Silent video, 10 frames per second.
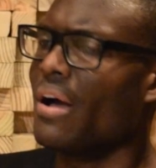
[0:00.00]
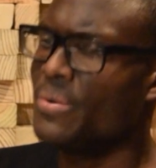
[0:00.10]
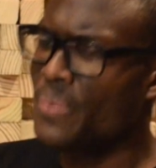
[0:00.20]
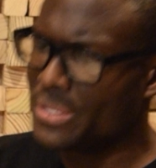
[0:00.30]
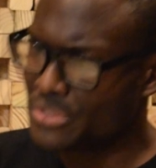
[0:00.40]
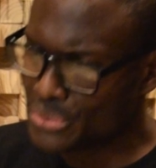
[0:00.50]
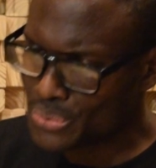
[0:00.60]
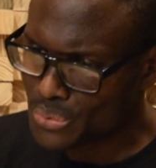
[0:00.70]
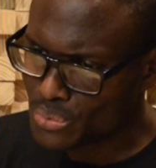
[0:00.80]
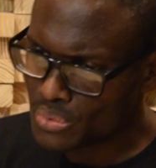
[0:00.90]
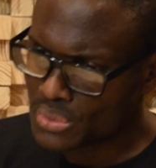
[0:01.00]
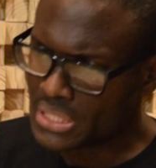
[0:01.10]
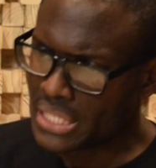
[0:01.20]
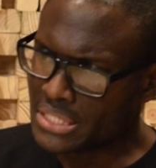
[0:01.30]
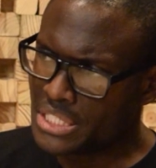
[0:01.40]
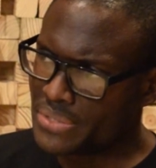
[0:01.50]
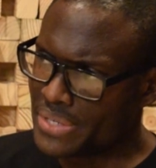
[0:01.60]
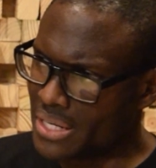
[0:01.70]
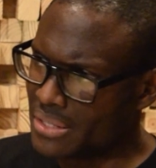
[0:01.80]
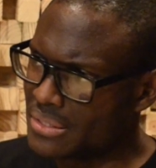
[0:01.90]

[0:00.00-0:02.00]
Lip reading: I went to Nigeria.